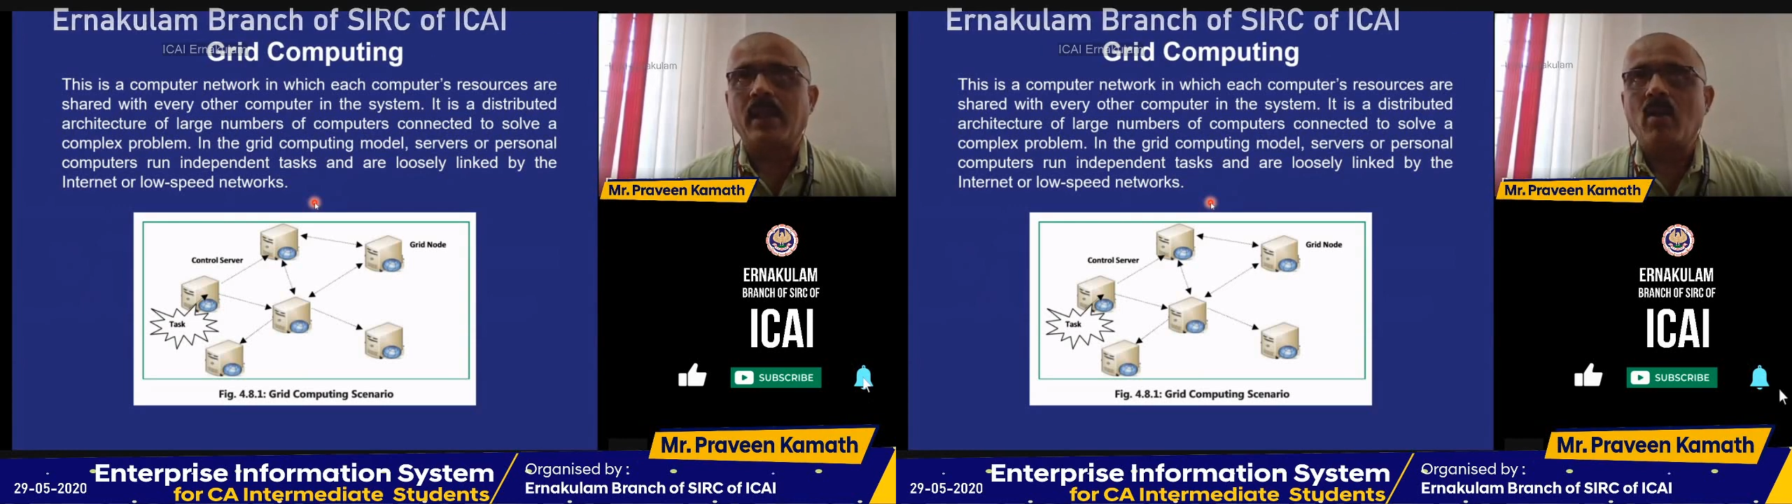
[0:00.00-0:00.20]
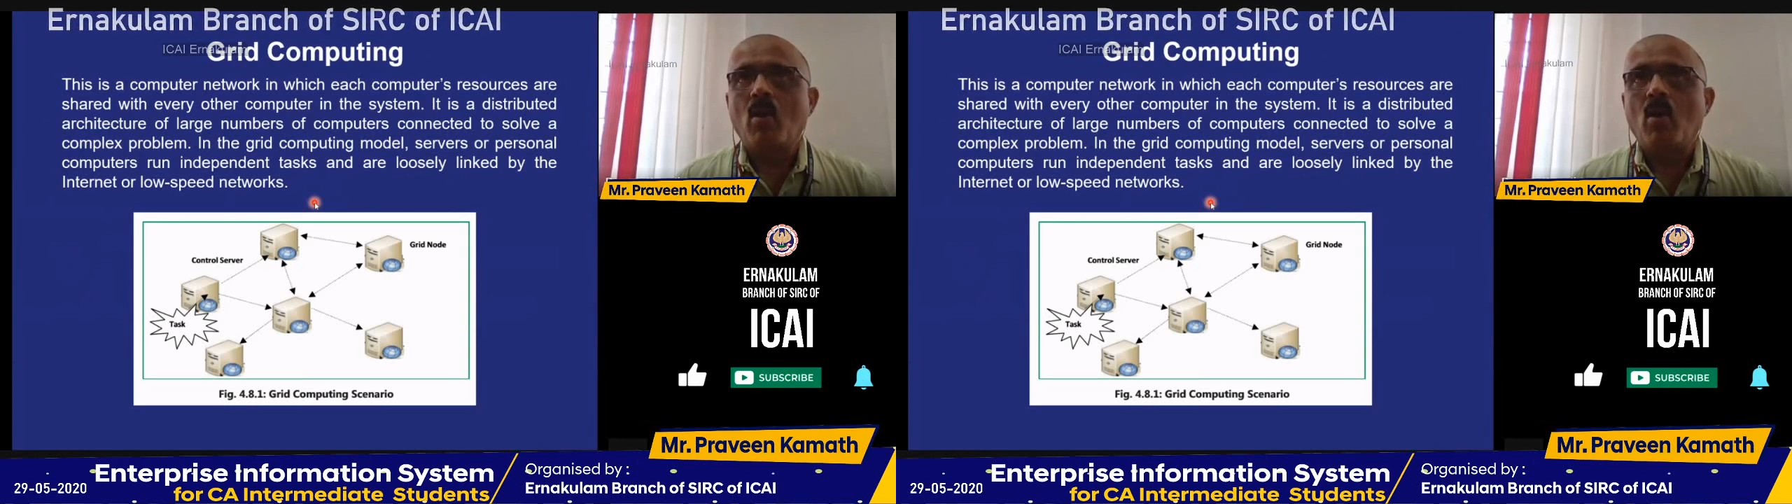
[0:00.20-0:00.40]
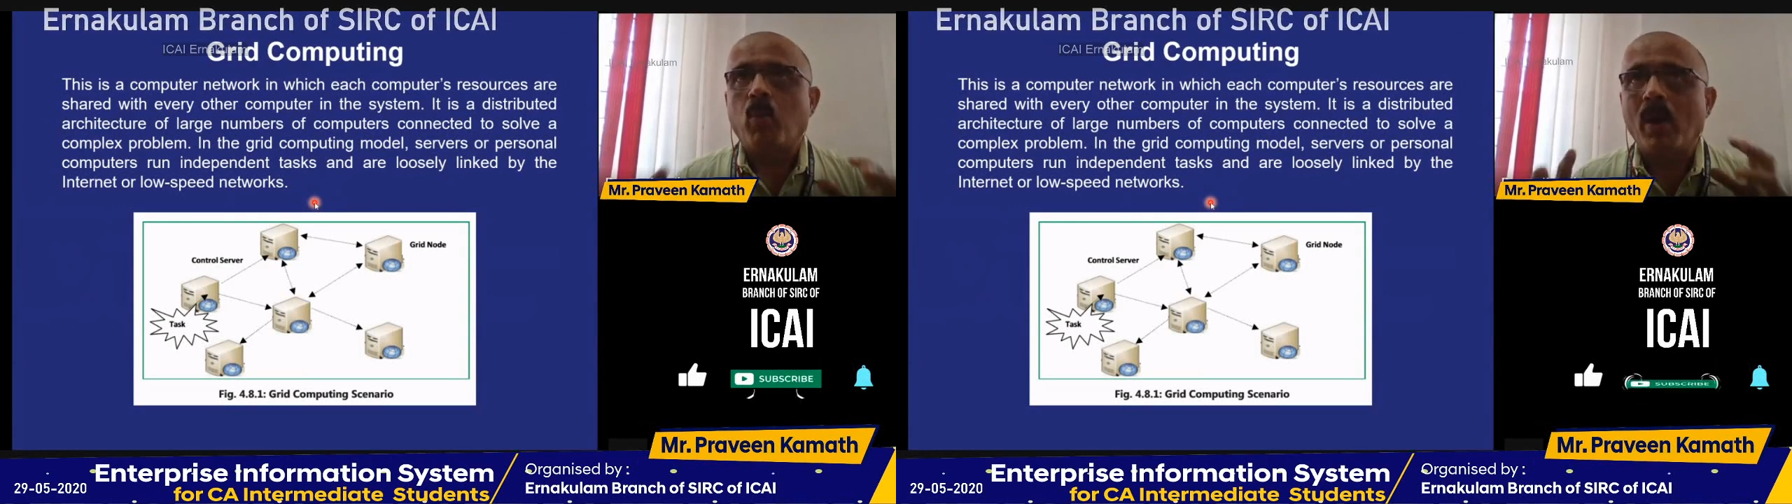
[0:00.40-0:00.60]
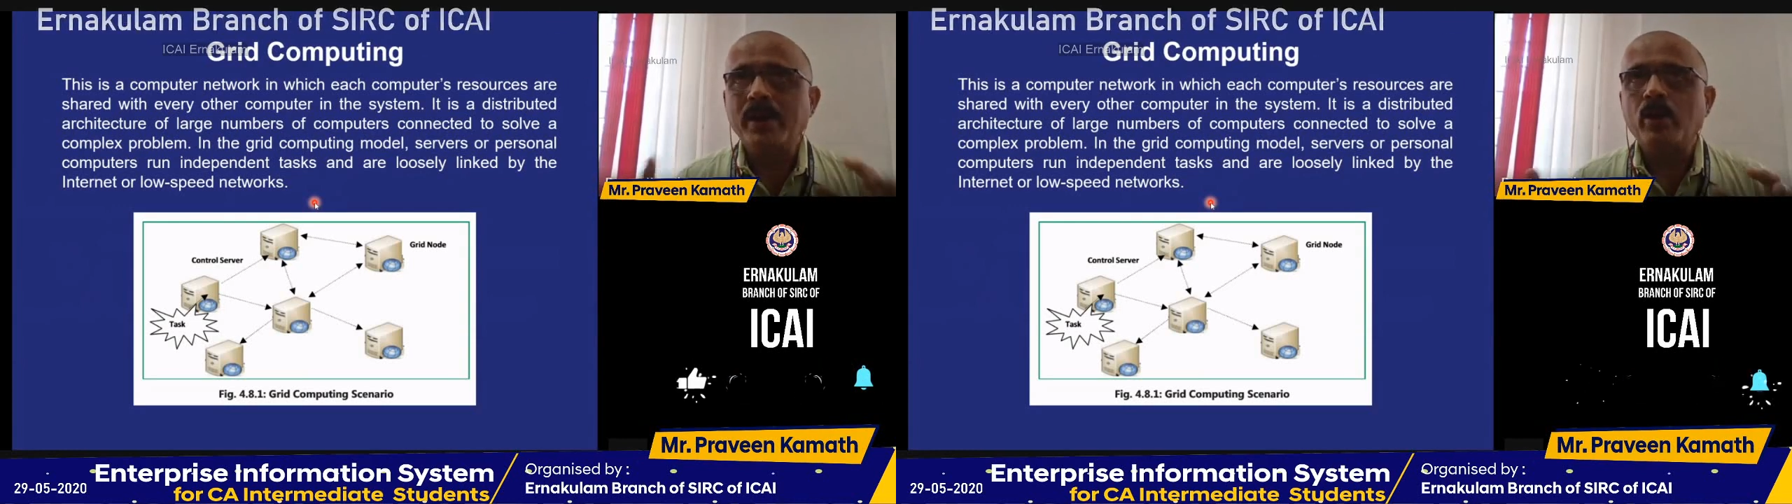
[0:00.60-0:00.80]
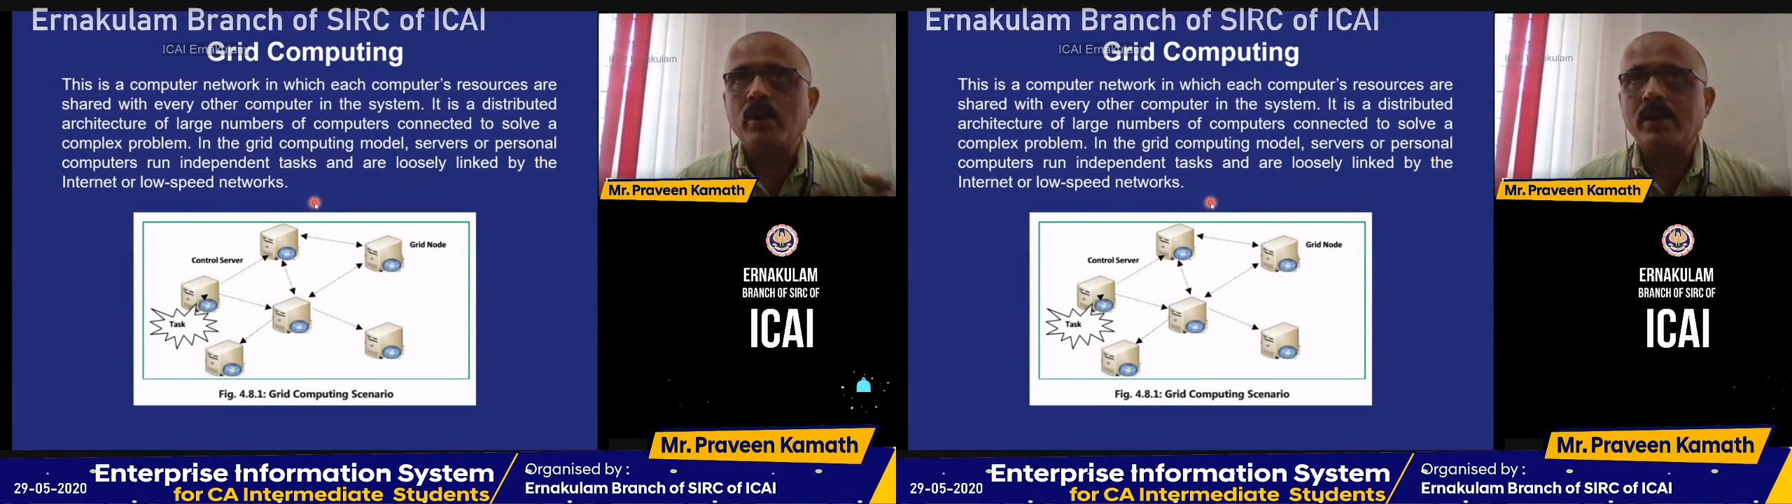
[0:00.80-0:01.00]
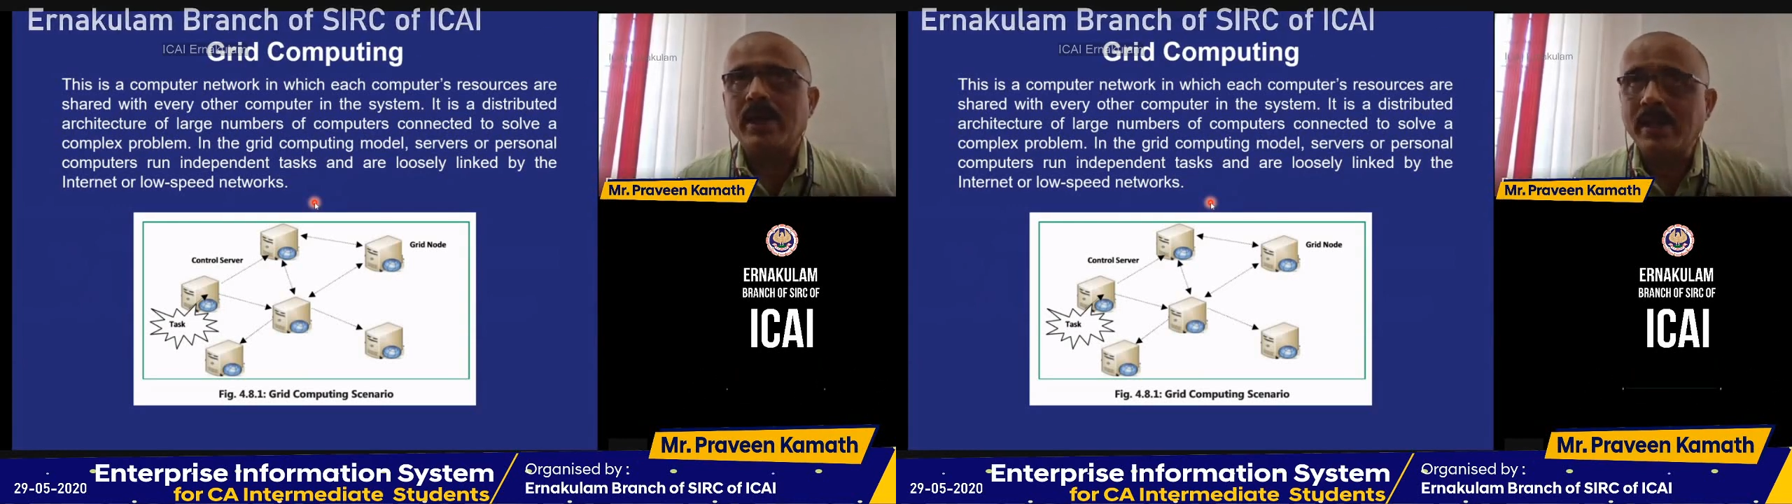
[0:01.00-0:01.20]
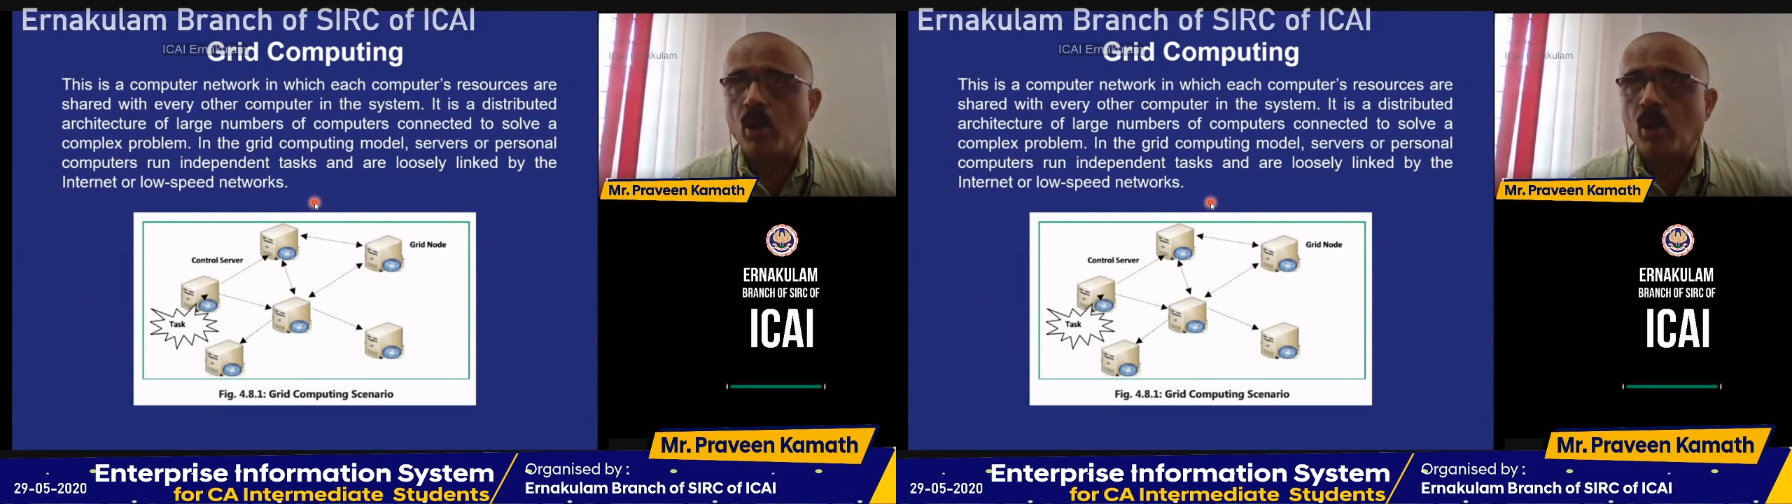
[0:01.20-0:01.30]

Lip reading: why not connect